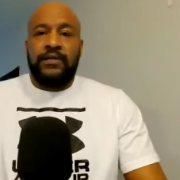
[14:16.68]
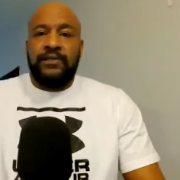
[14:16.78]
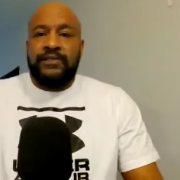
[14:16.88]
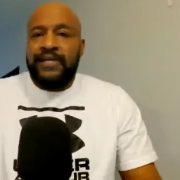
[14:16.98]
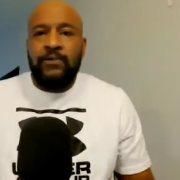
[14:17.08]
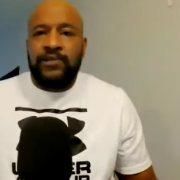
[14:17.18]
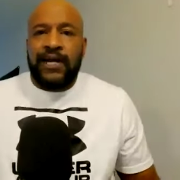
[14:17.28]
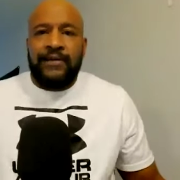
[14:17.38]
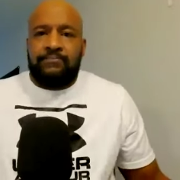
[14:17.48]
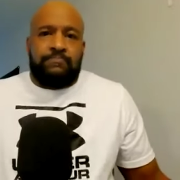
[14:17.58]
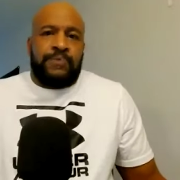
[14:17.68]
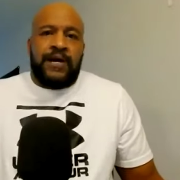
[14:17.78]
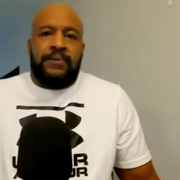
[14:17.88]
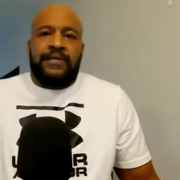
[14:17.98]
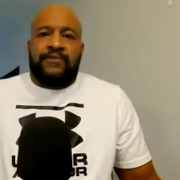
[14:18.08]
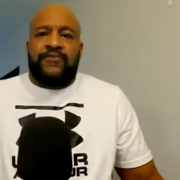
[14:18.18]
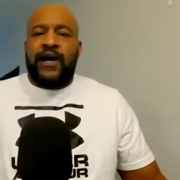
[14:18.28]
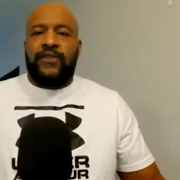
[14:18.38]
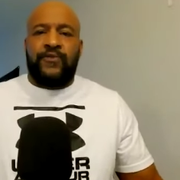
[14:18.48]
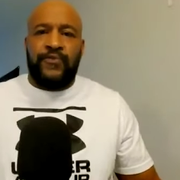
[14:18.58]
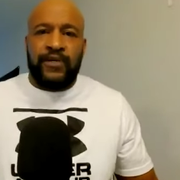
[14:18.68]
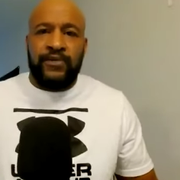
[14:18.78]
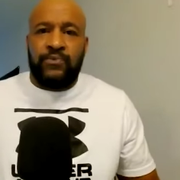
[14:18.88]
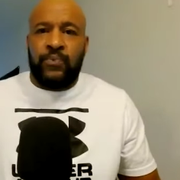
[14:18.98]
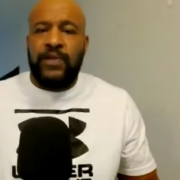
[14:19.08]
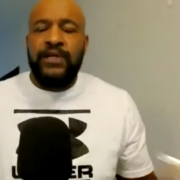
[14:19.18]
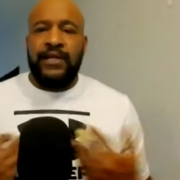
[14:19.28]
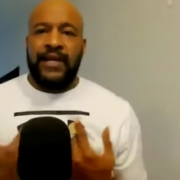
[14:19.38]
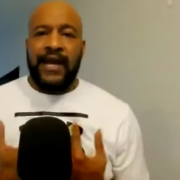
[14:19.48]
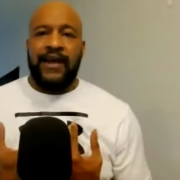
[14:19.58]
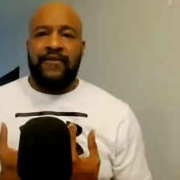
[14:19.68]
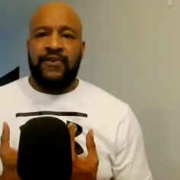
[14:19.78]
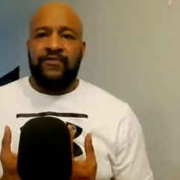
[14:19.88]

because they was like kind of like the father figures we didn't have.